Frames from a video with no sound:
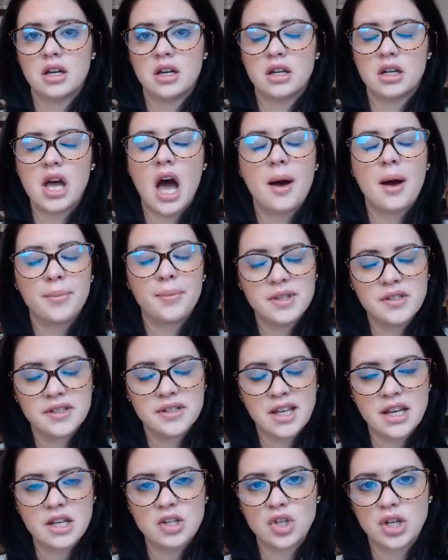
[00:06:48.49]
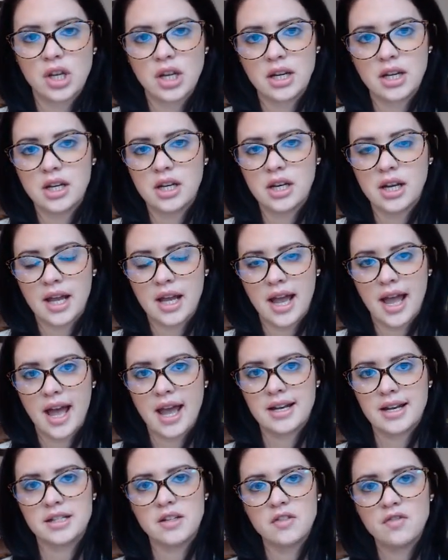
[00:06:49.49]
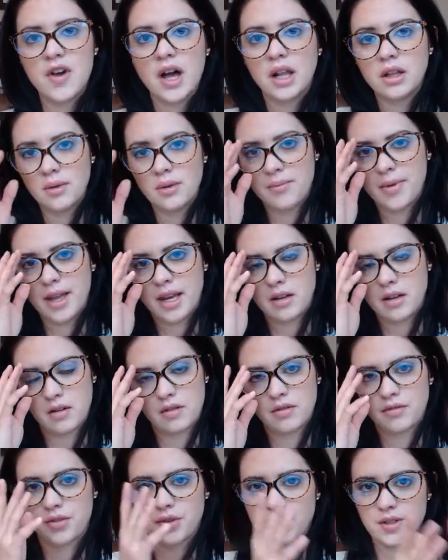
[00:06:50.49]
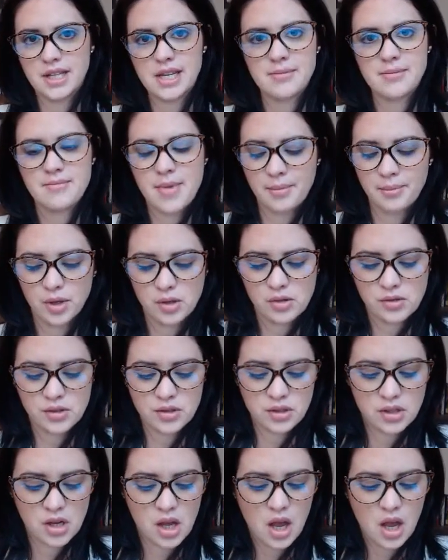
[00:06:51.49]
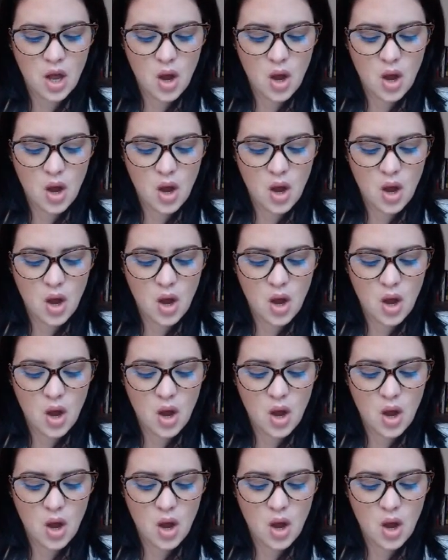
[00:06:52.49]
compensation and development for team members.